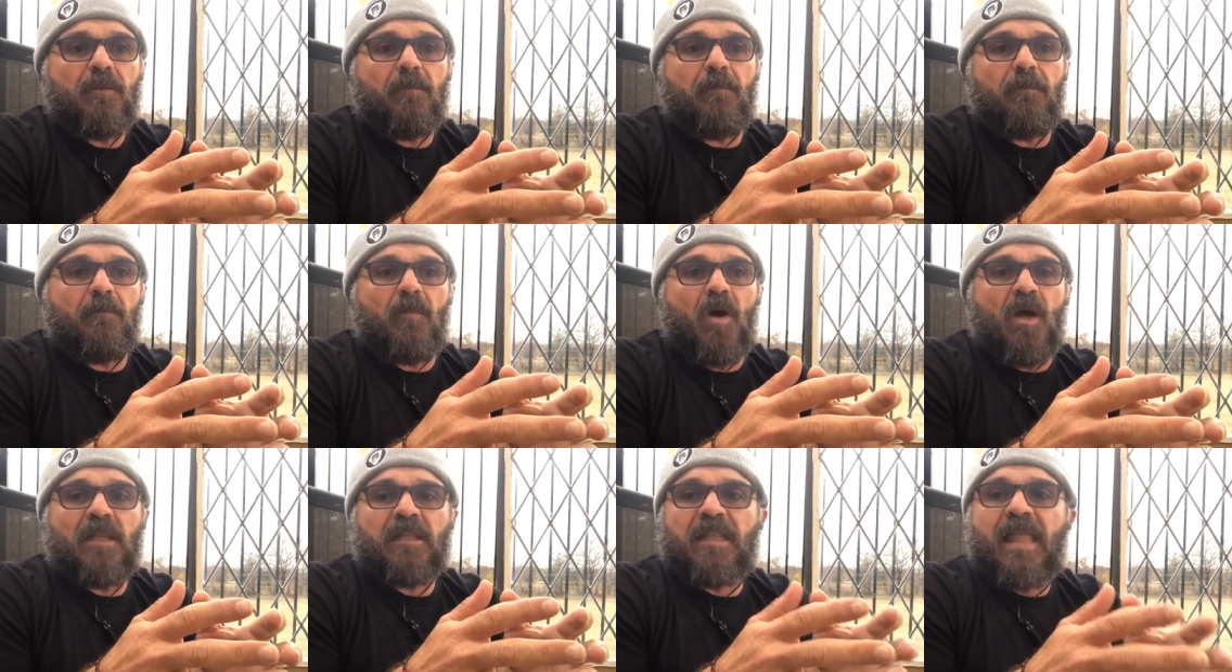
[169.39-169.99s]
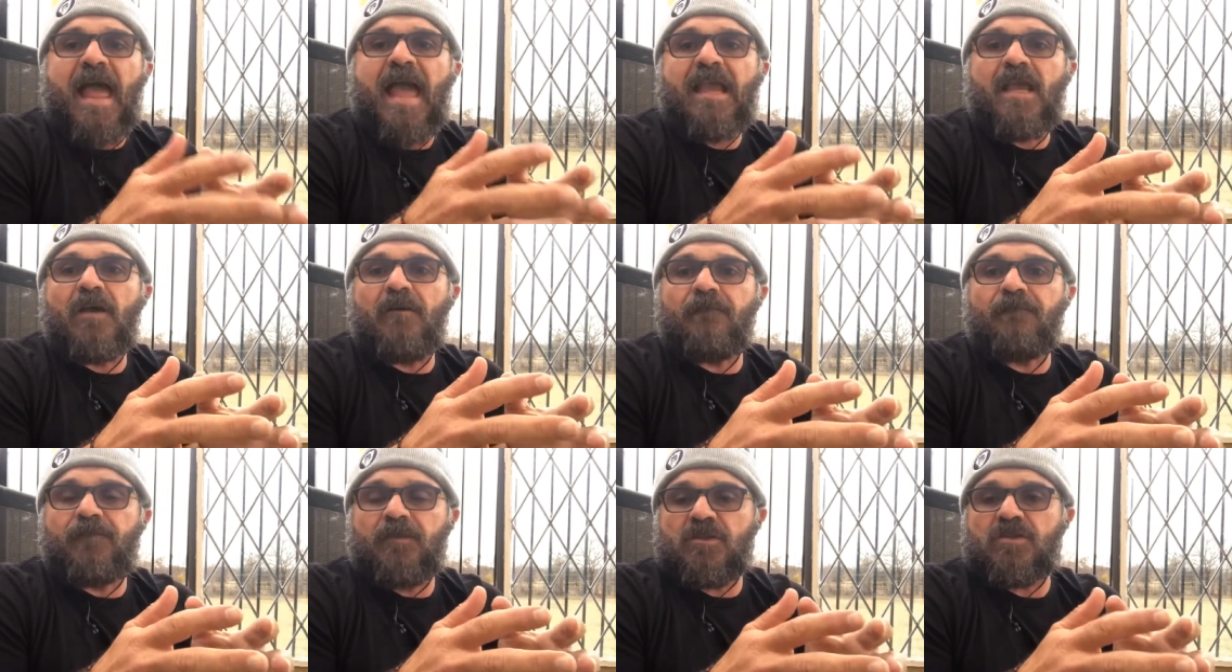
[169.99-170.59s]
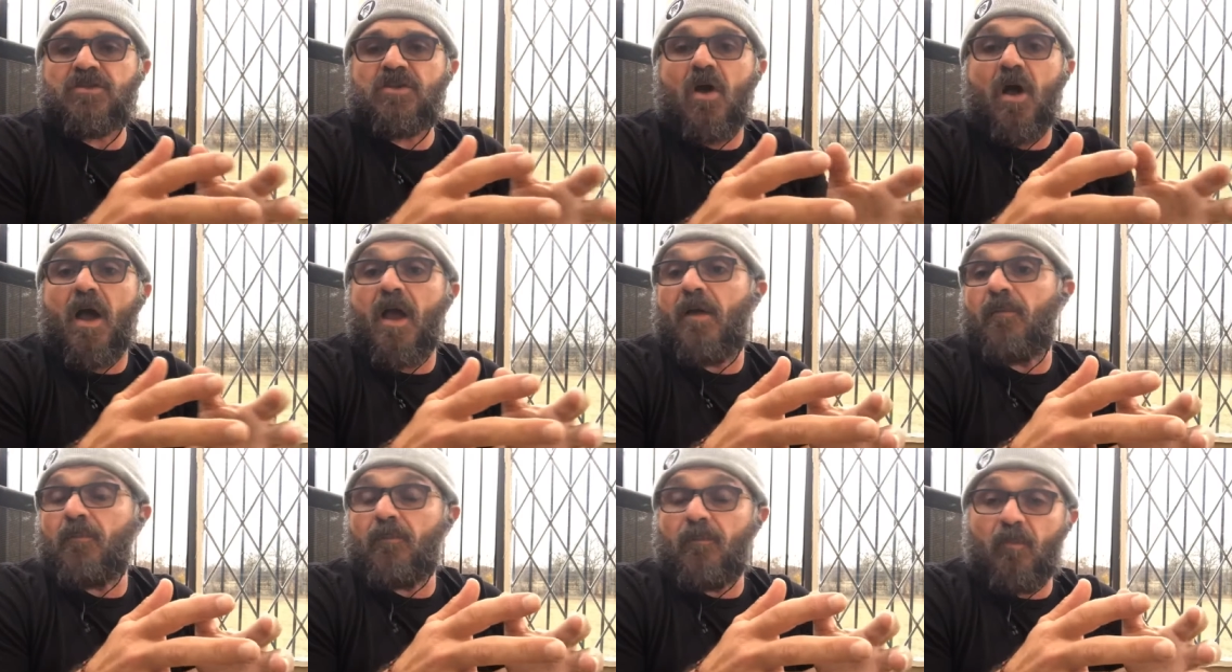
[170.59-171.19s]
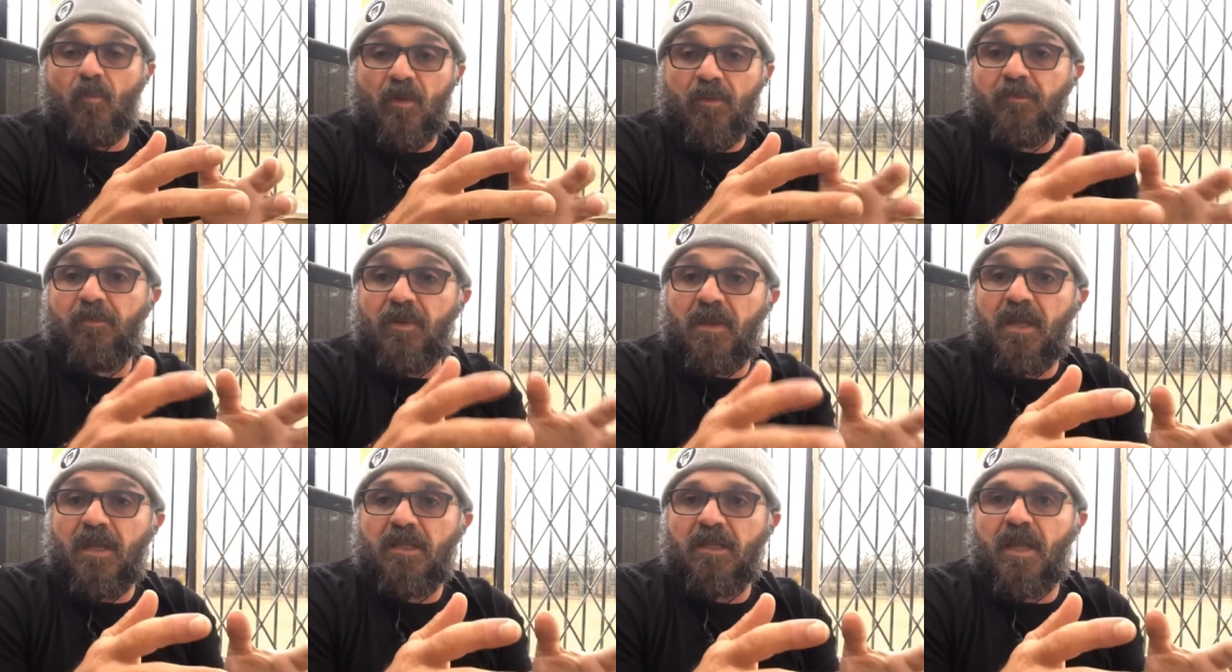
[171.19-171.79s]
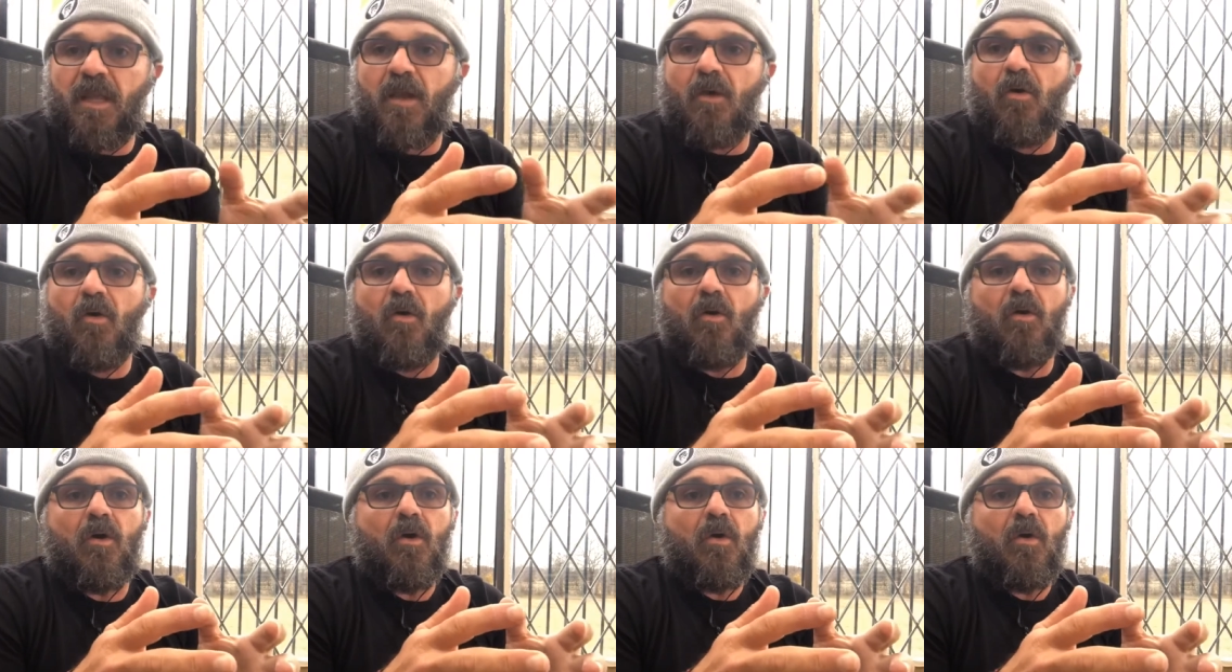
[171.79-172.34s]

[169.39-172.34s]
my lack of desire with being there or,